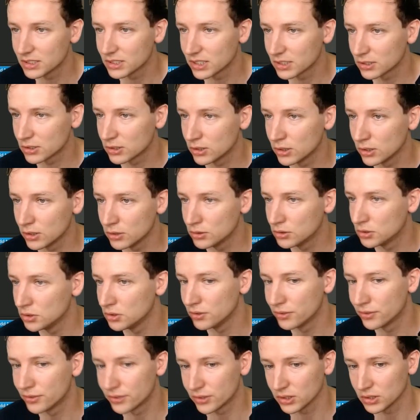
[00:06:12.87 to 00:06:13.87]
it says go
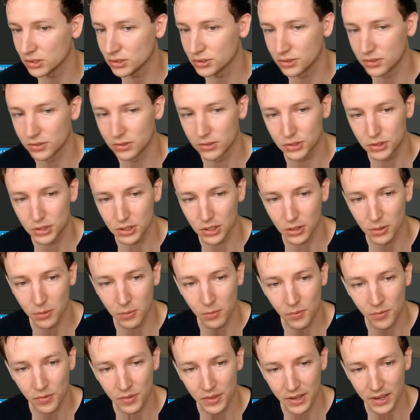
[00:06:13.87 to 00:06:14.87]
to front
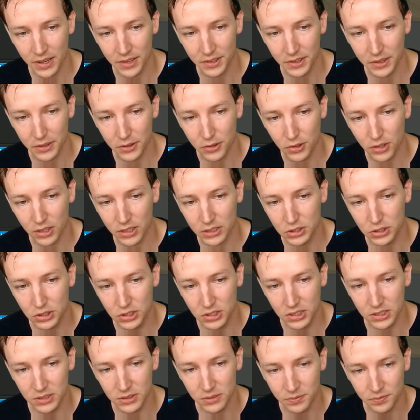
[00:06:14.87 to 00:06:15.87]
so and here you can
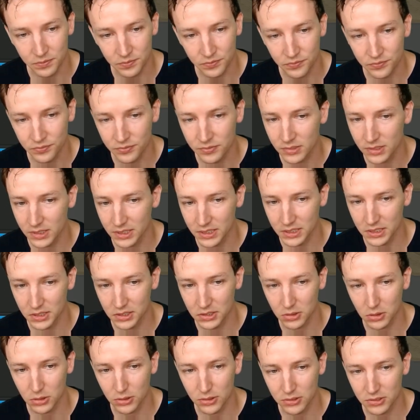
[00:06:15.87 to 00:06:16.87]
see it
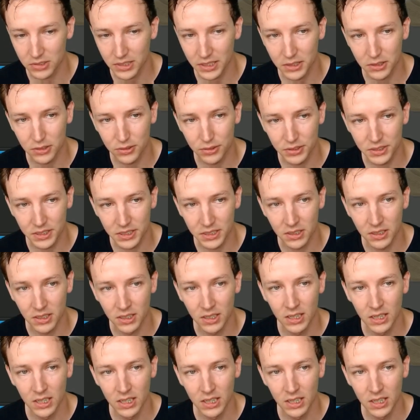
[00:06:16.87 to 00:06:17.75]
is right over there